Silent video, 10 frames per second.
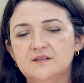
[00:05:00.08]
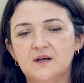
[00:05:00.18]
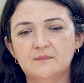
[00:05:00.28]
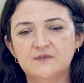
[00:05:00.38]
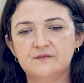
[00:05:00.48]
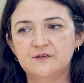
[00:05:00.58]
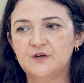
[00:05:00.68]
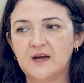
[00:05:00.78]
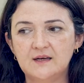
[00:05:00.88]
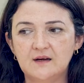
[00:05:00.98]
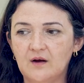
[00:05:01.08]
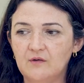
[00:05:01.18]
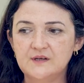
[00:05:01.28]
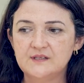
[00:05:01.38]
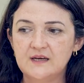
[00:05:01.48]
terms of the training, I
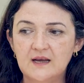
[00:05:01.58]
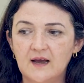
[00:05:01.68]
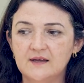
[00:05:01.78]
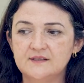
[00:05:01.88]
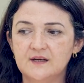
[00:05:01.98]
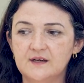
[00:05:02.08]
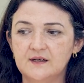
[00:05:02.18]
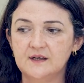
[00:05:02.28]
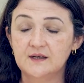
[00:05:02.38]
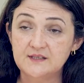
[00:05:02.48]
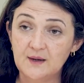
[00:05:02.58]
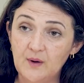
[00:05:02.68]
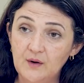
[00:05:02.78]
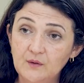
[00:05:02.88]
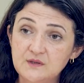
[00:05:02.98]
recently had a
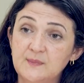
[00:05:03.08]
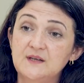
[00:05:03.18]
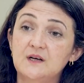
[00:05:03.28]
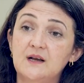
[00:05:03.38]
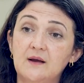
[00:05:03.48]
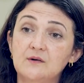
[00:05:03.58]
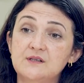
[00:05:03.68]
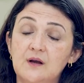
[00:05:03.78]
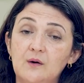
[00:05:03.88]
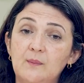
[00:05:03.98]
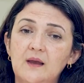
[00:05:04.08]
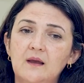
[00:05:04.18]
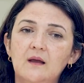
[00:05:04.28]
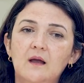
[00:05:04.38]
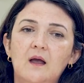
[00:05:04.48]
demo, speech and language
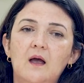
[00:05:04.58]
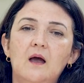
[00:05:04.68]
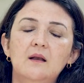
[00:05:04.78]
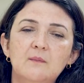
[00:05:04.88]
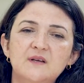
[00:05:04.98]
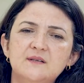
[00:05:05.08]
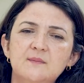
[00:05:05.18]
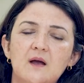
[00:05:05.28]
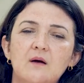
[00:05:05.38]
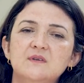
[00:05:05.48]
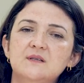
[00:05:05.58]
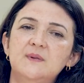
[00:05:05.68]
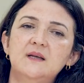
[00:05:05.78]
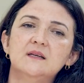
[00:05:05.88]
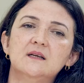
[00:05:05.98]
therapy. And I must admit,
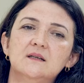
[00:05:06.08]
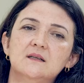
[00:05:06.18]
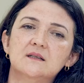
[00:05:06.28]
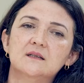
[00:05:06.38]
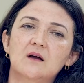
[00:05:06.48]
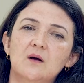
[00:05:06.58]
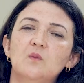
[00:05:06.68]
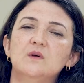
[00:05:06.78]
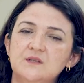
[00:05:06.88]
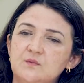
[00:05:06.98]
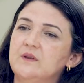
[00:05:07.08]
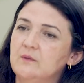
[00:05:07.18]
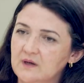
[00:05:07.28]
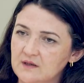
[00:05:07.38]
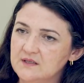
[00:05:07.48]
I wondered what they
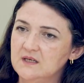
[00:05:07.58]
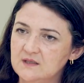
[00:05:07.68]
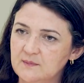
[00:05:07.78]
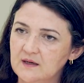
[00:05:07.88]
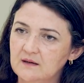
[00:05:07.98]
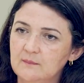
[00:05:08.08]
were going to teach me,